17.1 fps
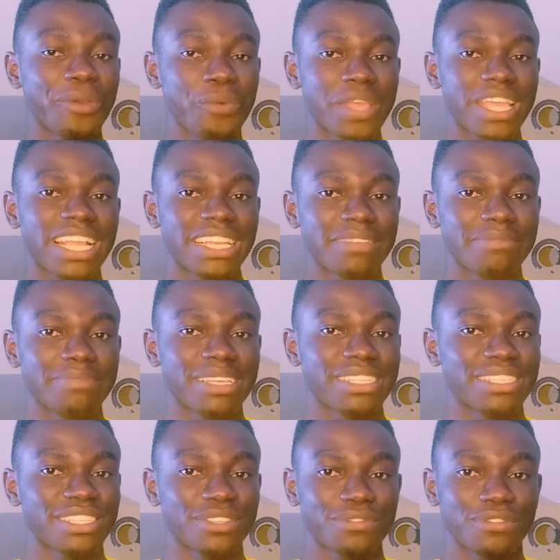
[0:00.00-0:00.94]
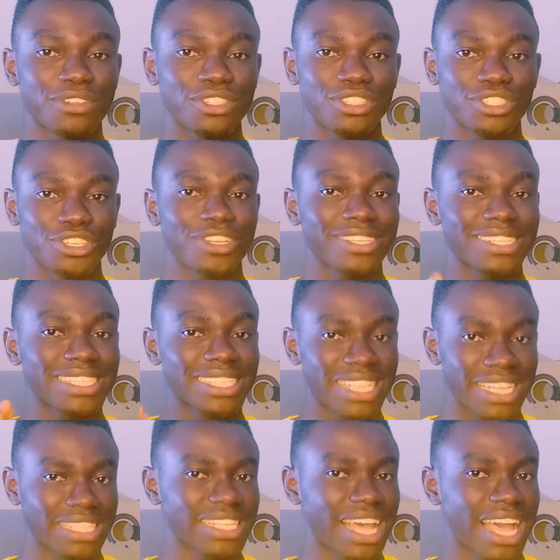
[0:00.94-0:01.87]
a weekly basis for
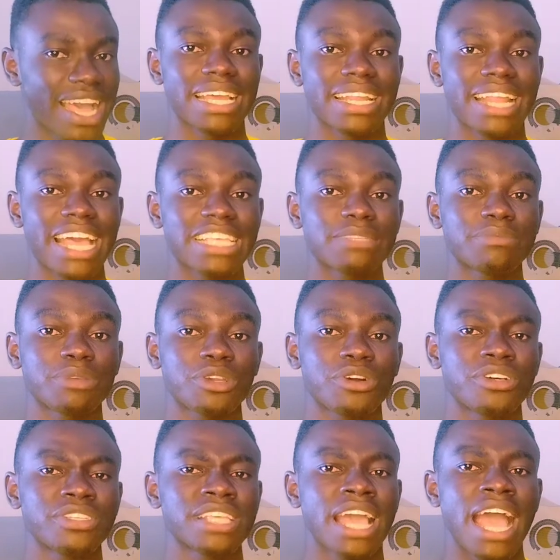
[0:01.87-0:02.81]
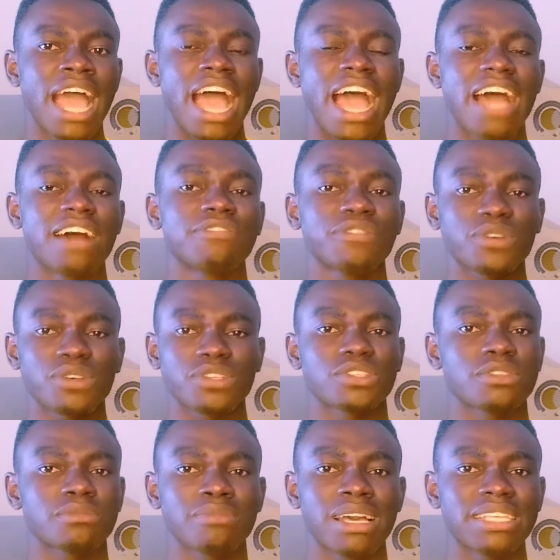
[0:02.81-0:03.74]
just data and that's because i have
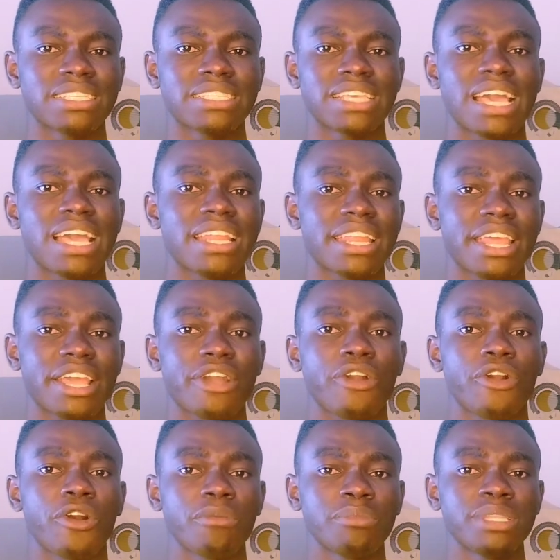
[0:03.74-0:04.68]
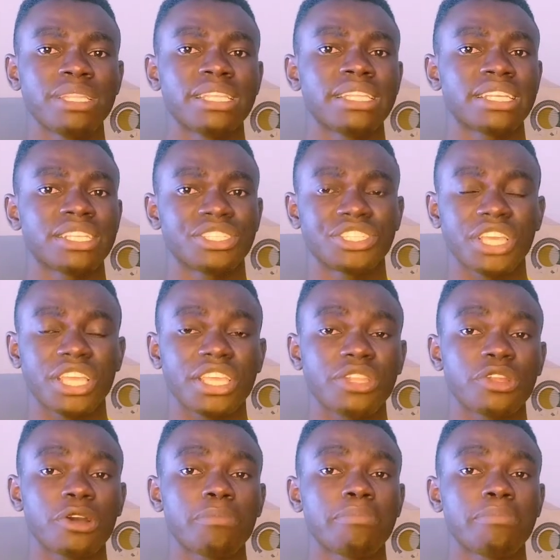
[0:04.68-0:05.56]
customers here and there coming in and checking